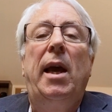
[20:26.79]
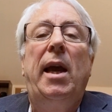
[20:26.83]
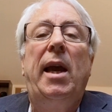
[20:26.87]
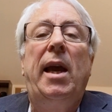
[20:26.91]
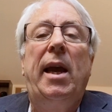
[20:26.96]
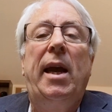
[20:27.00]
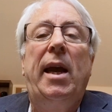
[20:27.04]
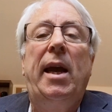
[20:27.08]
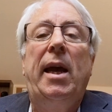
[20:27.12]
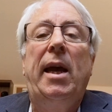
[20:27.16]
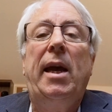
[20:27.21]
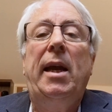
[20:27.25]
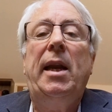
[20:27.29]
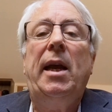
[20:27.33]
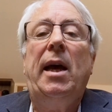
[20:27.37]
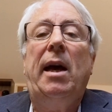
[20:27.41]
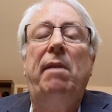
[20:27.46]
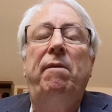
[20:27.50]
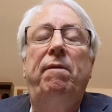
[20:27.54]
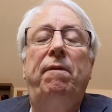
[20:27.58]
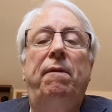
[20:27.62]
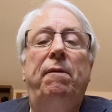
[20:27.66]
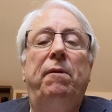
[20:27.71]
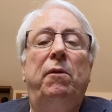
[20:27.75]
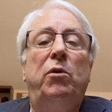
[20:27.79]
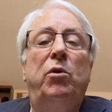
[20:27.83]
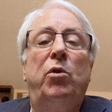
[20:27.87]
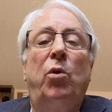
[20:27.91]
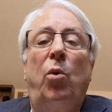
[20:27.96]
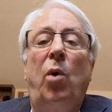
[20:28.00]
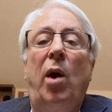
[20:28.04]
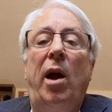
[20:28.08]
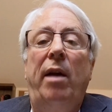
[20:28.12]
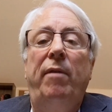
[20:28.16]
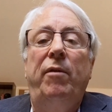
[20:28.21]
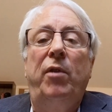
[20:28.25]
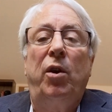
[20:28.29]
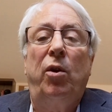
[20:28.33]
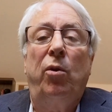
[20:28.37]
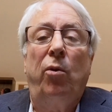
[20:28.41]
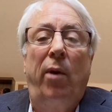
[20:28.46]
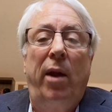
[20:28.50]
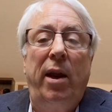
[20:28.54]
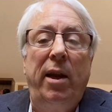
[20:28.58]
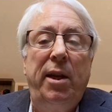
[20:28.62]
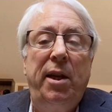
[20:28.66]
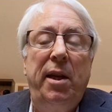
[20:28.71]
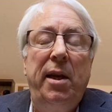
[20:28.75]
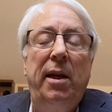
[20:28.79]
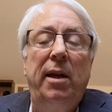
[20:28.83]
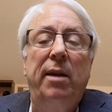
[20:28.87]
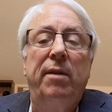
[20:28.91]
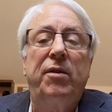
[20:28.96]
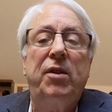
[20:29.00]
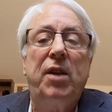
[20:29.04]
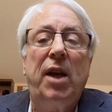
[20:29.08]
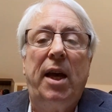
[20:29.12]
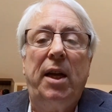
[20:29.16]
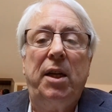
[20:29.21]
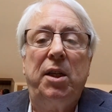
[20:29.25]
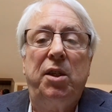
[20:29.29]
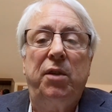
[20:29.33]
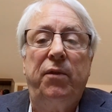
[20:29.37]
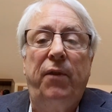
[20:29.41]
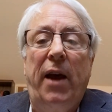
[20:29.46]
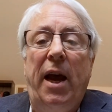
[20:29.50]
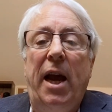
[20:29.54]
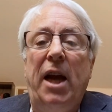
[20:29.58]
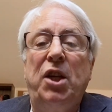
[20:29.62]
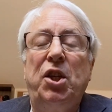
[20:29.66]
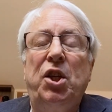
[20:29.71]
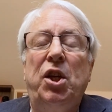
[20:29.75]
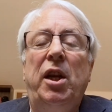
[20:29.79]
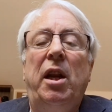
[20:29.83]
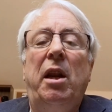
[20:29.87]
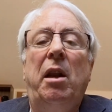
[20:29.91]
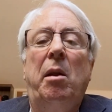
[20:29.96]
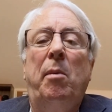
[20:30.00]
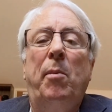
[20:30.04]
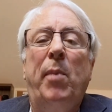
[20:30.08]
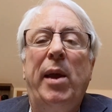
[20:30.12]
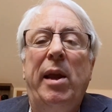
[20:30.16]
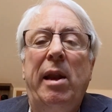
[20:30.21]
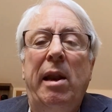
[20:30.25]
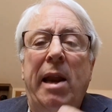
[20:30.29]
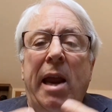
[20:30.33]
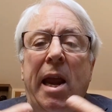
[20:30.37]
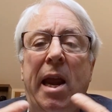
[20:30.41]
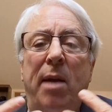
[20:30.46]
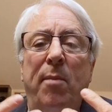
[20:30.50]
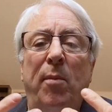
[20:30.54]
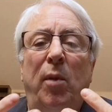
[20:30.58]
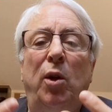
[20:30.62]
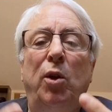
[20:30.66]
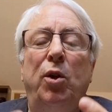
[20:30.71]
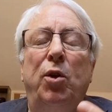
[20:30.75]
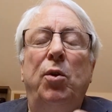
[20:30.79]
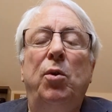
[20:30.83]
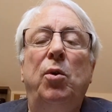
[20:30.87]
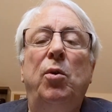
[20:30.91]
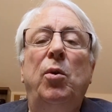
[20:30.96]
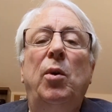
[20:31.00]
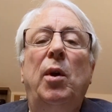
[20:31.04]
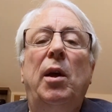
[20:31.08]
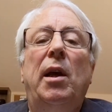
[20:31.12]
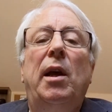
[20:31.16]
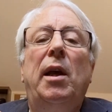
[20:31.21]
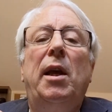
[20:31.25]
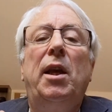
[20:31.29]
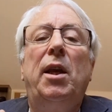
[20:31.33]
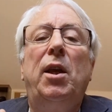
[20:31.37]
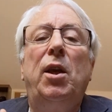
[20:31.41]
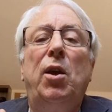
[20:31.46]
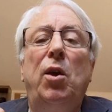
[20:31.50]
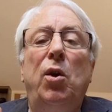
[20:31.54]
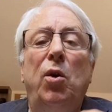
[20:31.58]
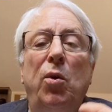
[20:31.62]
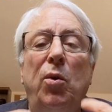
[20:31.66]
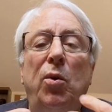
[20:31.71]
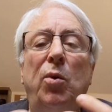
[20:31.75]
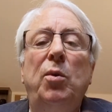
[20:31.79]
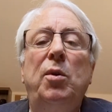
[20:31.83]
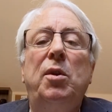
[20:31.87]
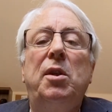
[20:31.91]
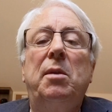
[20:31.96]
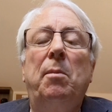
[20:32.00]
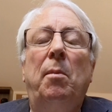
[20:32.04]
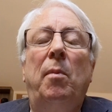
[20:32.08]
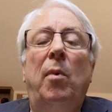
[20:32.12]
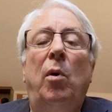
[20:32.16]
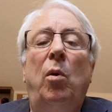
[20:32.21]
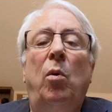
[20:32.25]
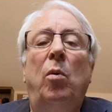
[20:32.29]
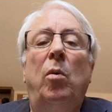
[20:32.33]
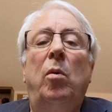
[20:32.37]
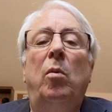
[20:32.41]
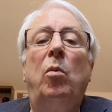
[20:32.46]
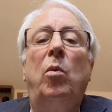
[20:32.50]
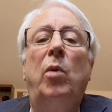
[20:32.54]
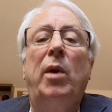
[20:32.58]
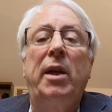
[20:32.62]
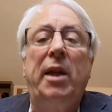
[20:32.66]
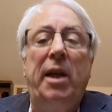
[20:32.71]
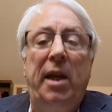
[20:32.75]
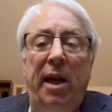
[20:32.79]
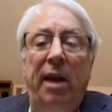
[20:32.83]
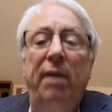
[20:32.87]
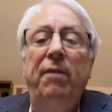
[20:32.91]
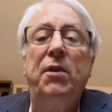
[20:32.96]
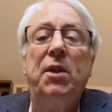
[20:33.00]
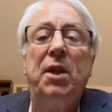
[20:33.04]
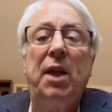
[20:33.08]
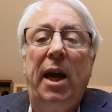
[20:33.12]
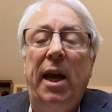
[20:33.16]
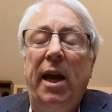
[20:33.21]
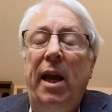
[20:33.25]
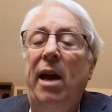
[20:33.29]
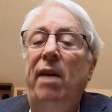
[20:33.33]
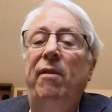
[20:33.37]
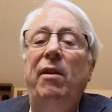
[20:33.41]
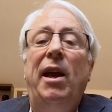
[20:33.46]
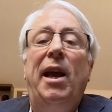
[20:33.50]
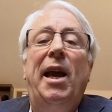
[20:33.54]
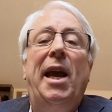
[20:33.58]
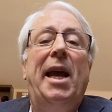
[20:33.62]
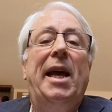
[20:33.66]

And I've derived a great deal of satisfaction and have been able to use what gifts I have.